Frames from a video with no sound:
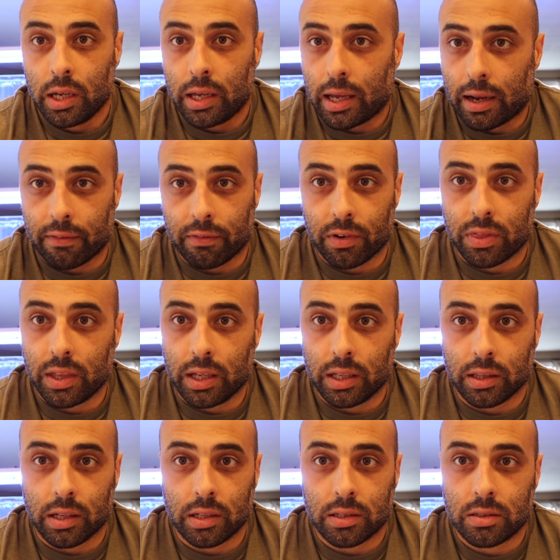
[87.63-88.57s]

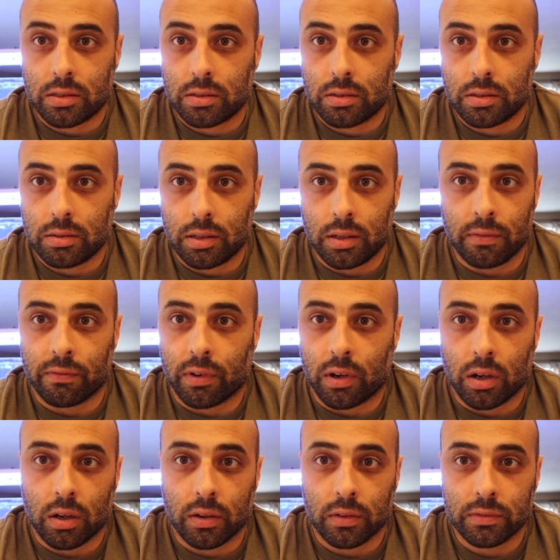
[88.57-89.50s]
everything that's
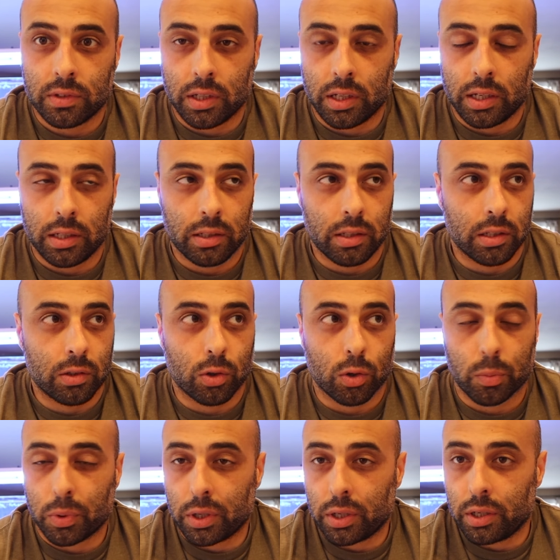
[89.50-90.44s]
involved and
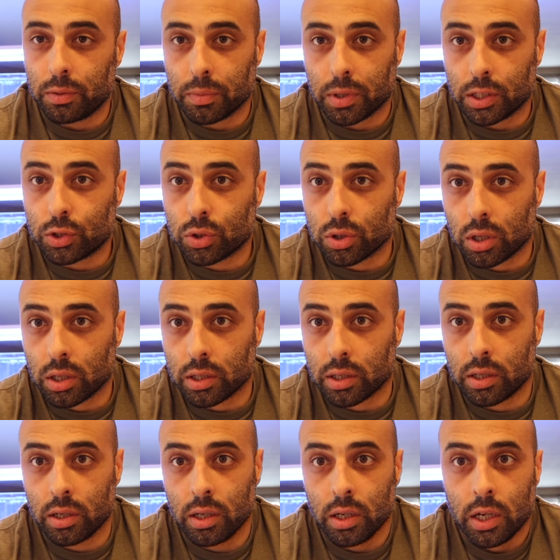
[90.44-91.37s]
incorporated in my truck